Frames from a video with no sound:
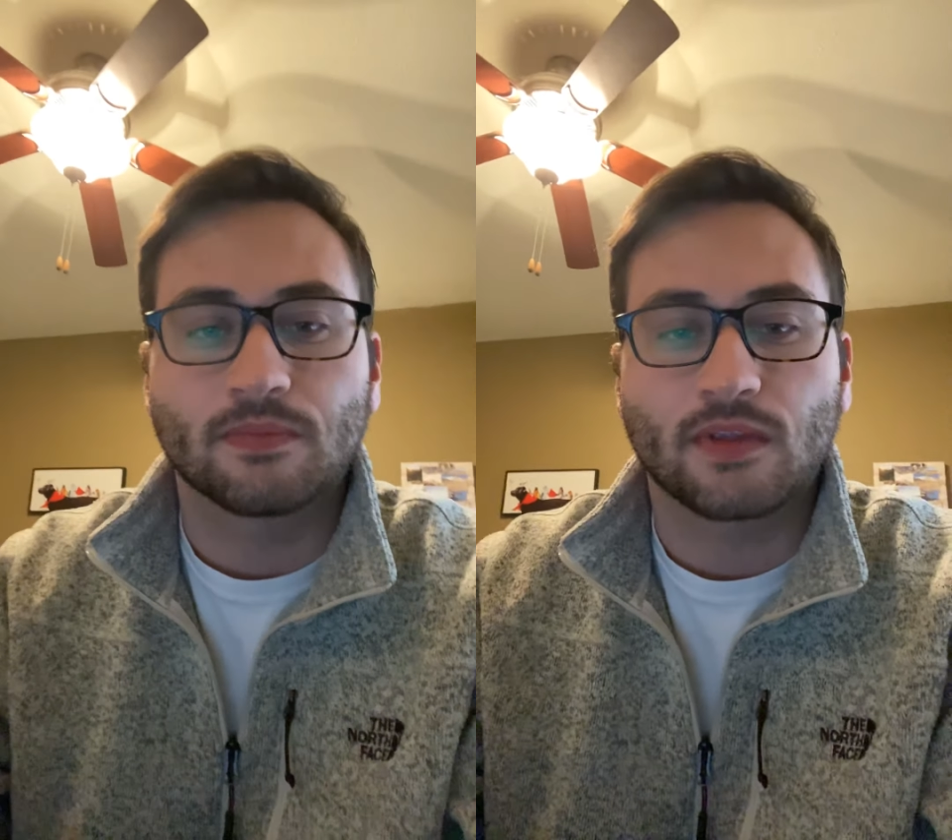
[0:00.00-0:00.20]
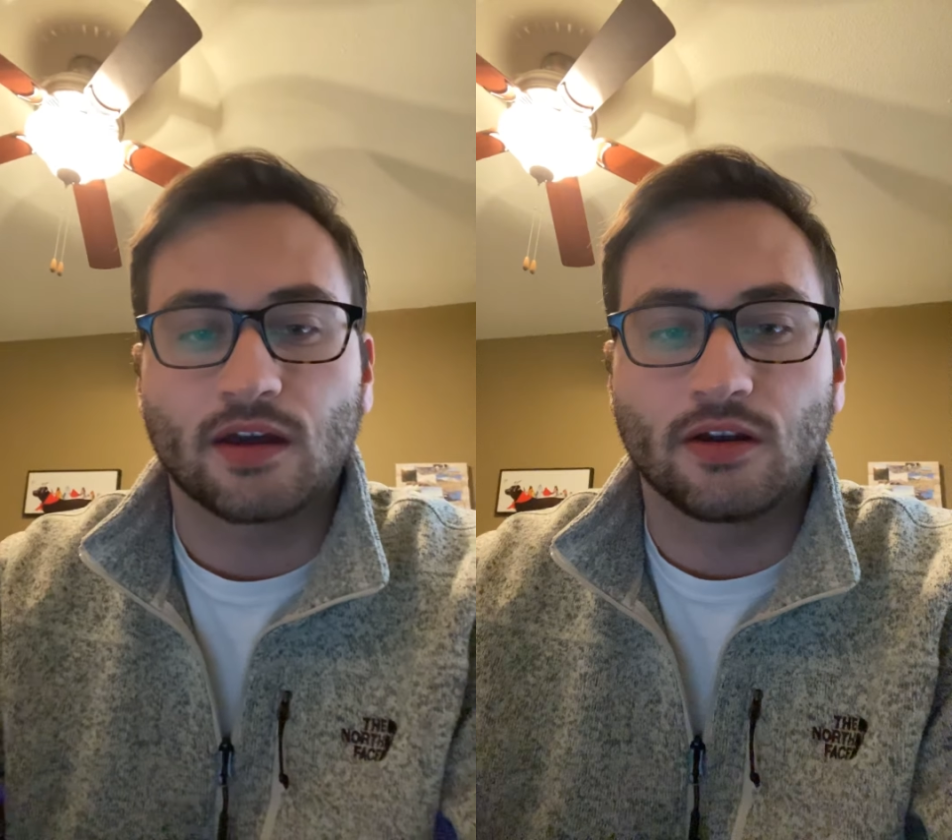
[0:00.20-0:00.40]

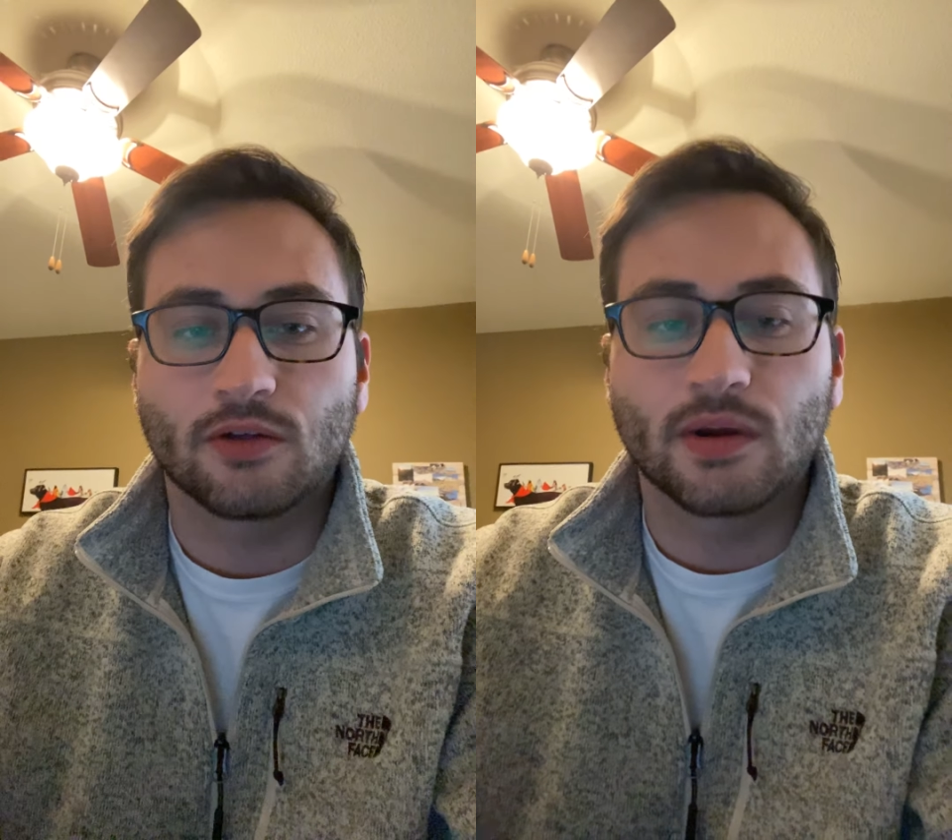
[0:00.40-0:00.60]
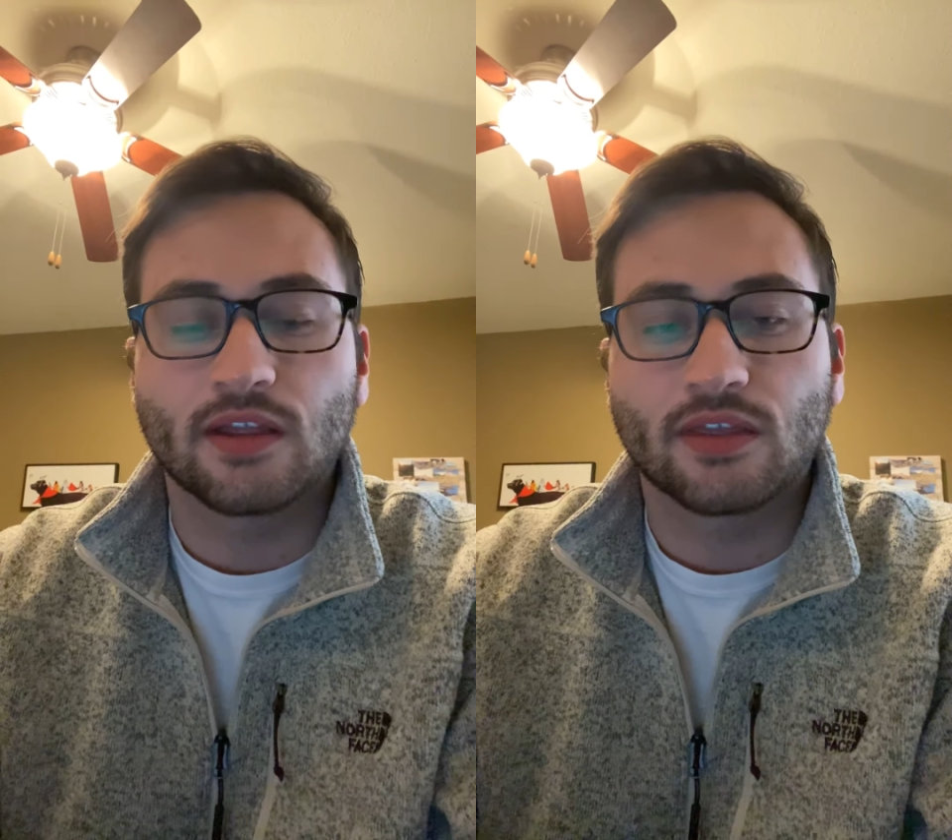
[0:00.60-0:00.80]

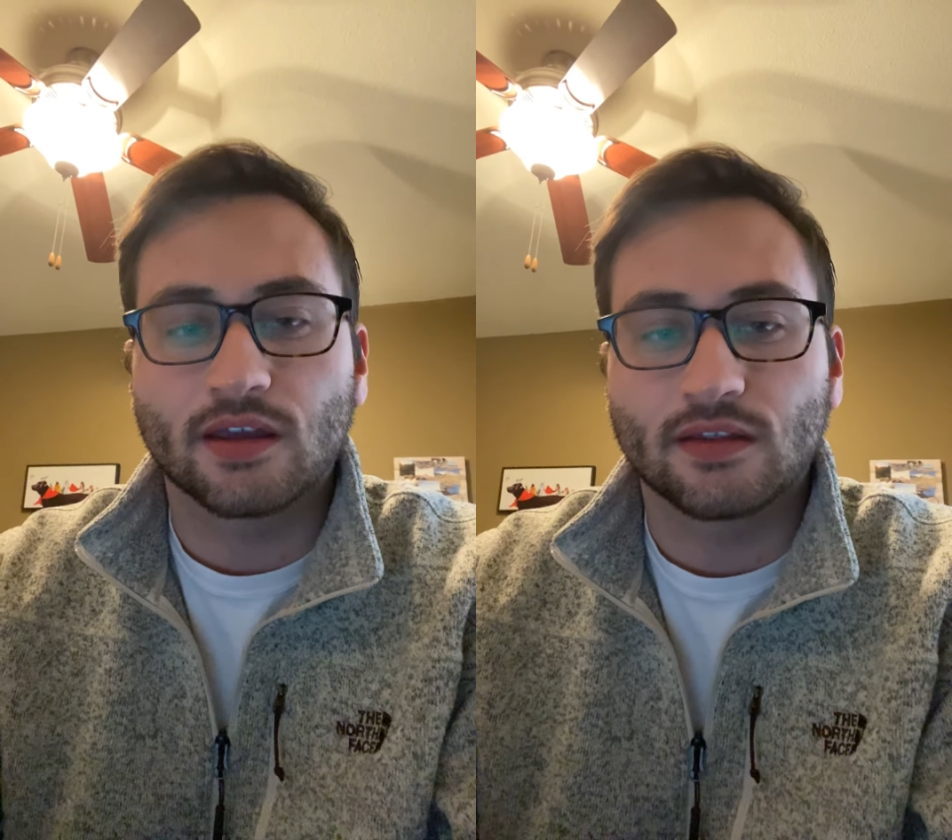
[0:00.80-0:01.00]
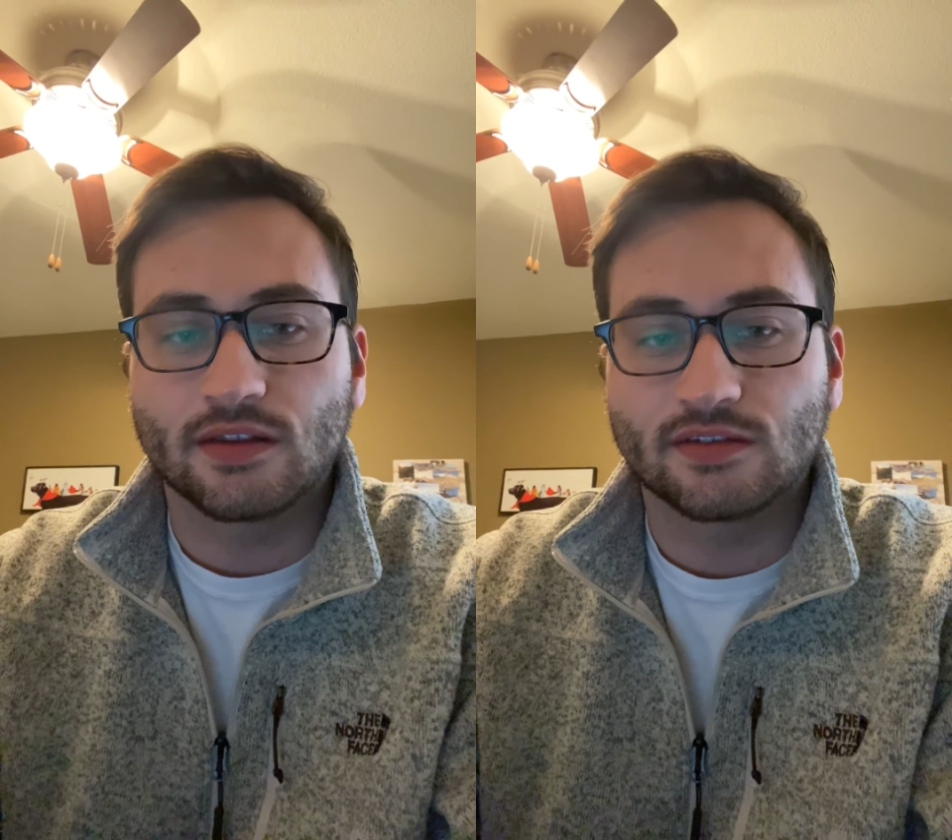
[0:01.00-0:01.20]
Another way to
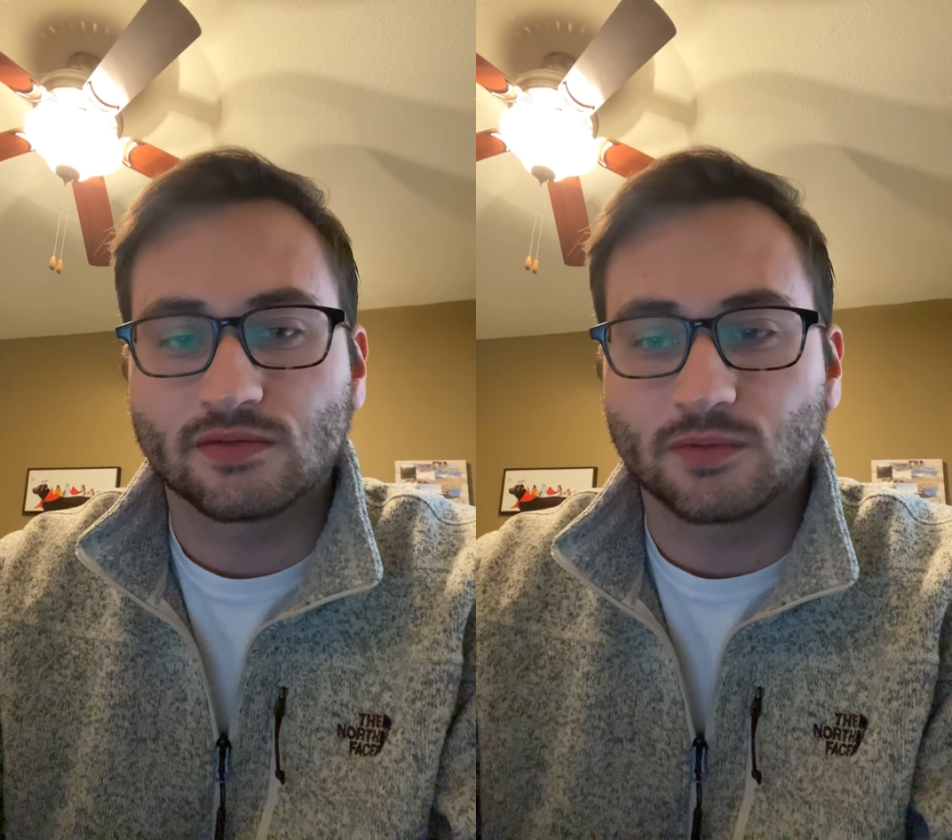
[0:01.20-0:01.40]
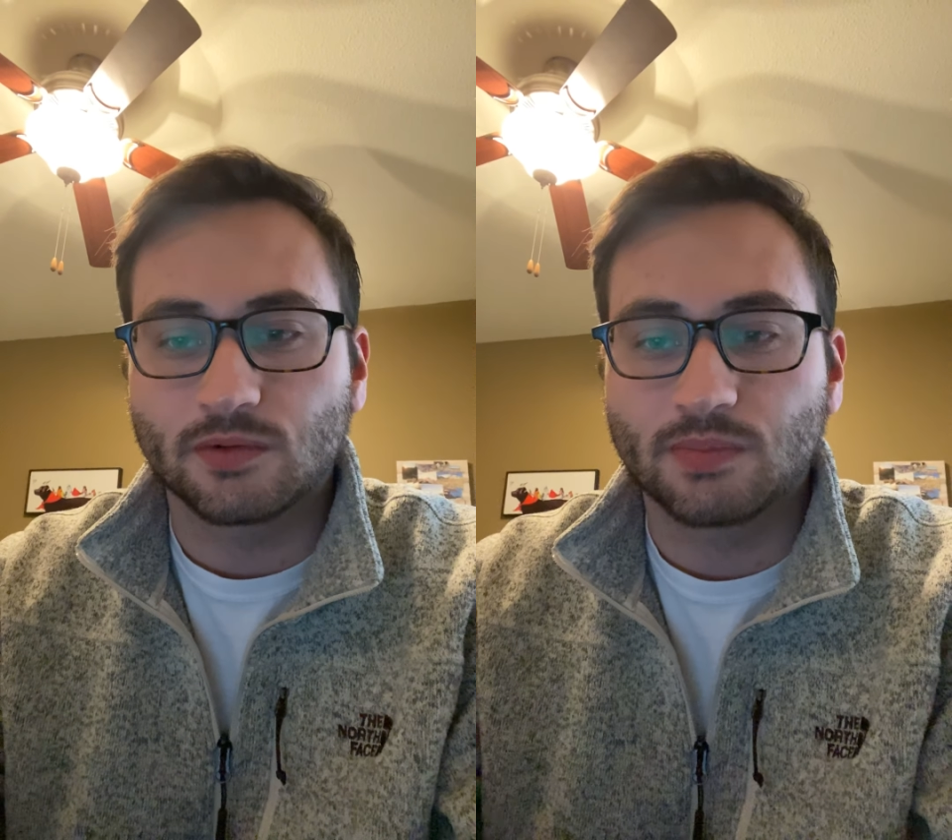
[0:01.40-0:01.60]
think of
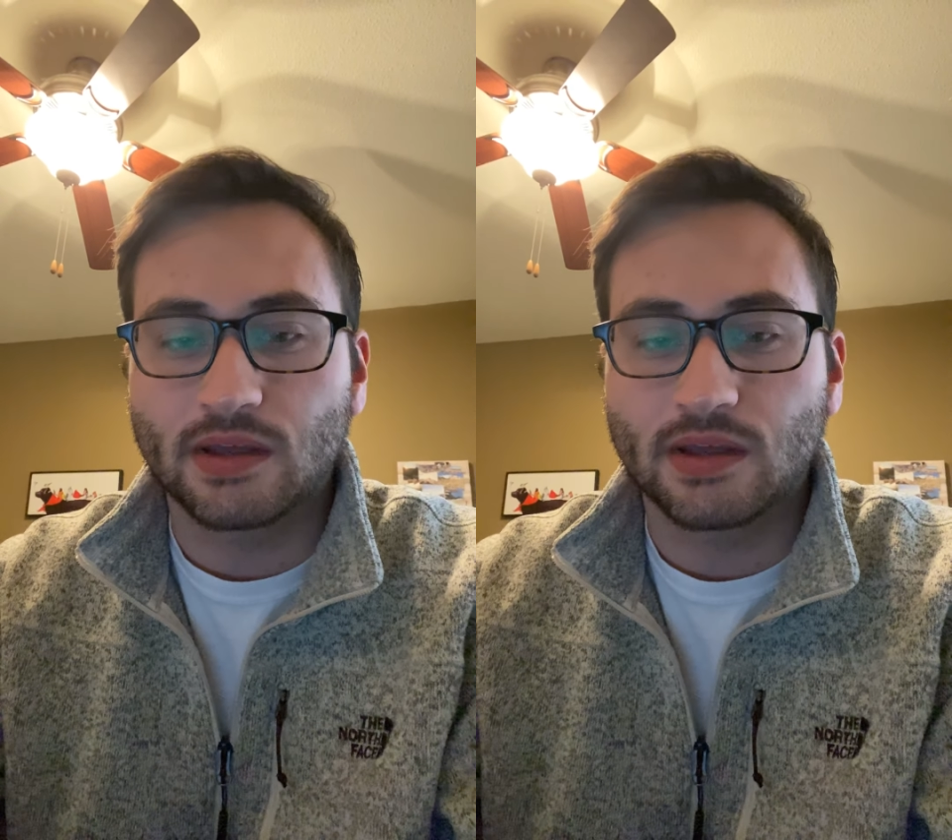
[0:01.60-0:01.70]
this would